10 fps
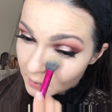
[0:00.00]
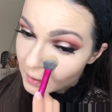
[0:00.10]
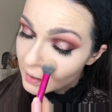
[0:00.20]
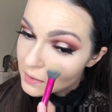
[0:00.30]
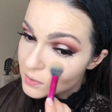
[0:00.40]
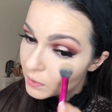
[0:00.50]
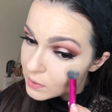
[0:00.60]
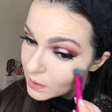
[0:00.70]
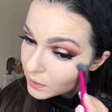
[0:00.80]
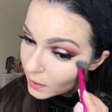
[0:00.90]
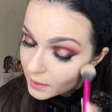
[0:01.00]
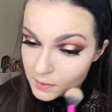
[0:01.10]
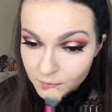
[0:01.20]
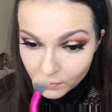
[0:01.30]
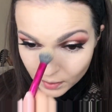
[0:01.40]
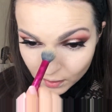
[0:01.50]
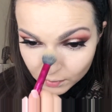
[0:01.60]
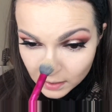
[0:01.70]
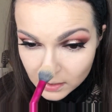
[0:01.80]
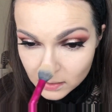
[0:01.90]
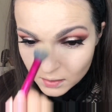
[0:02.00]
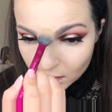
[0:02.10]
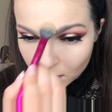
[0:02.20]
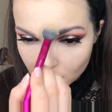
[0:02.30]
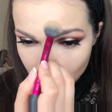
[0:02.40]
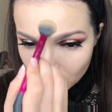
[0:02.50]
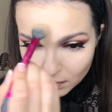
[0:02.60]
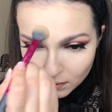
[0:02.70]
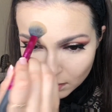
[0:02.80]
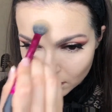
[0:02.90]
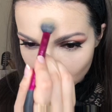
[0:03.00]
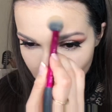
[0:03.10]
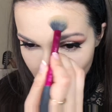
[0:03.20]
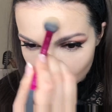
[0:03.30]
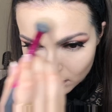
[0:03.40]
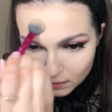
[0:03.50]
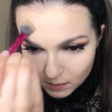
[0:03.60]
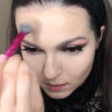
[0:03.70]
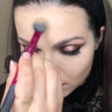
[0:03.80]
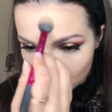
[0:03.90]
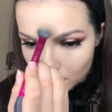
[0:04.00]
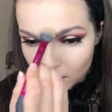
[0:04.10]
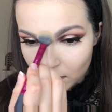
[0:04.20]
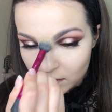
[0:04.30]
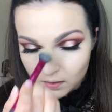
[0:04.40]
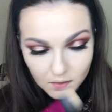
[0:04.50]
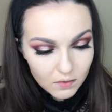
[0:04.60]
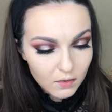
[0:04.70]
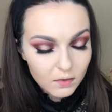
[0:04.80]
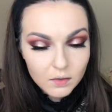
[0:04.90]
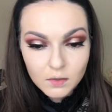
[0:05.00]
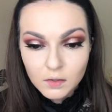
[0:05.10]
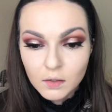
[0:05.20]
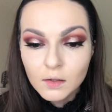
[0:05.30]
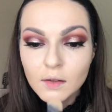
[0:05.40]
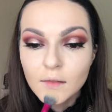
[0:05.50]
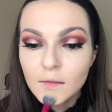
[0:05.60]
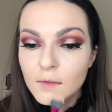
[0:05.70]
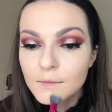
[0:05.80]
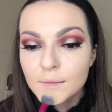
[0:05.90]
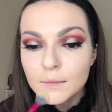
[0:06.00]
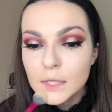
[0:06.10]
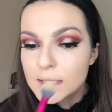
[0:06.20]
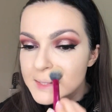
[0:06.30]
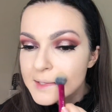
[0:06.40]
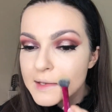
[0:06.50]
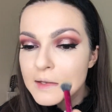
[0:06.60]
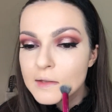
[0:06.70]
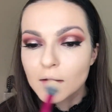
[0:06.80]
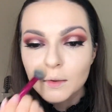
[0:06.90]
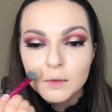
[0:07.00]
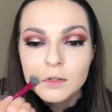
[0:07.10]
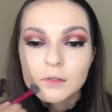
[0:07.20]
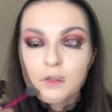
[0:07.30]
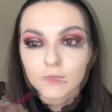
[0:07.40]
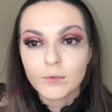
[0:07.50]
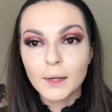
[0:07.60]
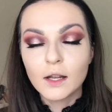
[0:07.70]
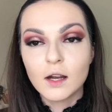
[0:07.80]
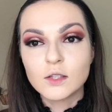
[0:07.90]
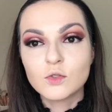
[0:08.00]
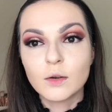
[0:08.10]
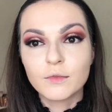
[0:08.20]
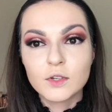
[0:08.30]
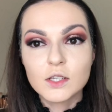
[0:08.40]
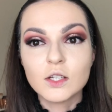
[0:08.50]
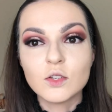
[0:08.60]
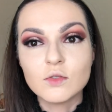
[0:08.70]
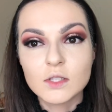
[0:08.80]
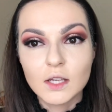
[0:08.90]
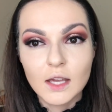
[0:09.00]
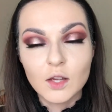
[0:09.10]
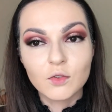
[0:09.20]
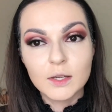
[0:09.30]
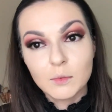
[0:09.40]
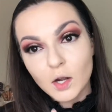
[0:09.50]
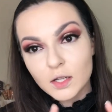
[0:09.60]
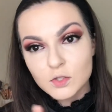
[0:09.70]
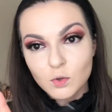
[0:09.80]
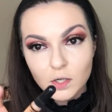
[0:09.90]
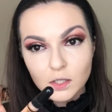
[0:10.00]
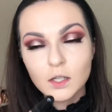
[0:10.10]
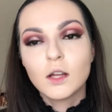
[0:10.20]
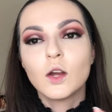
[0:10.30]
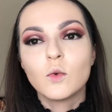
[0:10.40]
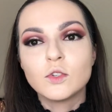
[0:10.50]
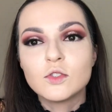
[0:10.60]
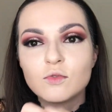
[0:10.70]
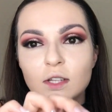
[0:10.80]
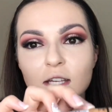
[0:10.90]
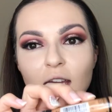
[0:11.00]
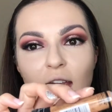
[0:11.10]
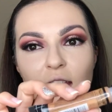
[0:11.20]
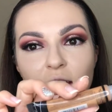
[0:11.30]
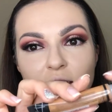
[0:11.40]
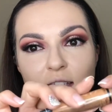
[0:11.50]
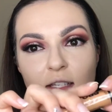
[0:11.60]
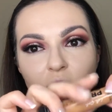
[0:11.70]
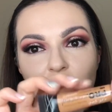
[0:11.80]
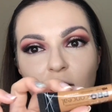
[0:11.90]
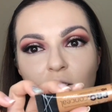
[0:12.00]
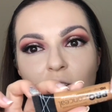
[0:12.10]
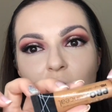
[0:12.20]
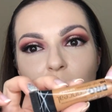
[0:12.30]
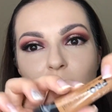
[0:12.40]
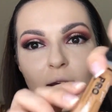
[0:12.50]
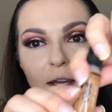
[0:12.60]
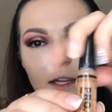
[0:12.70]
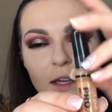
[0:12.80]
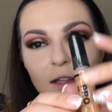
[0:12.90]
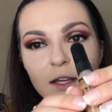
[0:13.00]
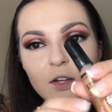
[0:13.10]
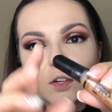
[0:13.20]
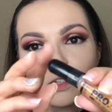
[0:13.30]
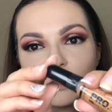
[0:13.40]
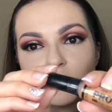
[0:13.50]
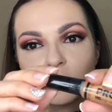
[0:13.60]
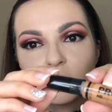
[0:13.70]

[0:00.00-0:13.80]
Gotta do those under eyes before they crease. And center. My T-zone. For my contour, I'm first gonna use a cream contour, which is really a concealer by LA Girl.